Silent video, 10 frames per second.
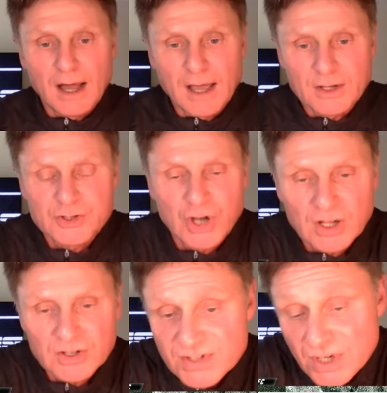at
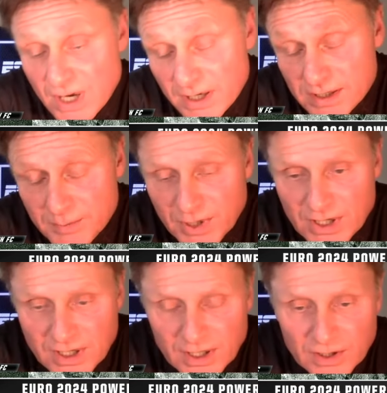Chelsea and in the
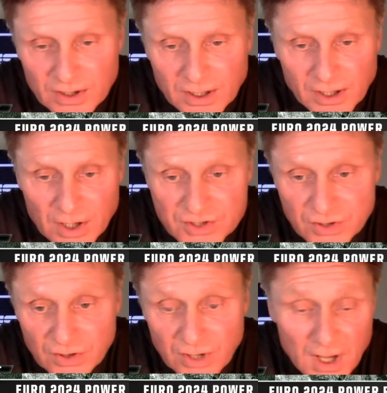beginning at
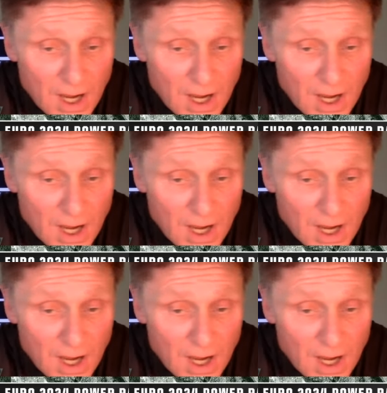Arsenal.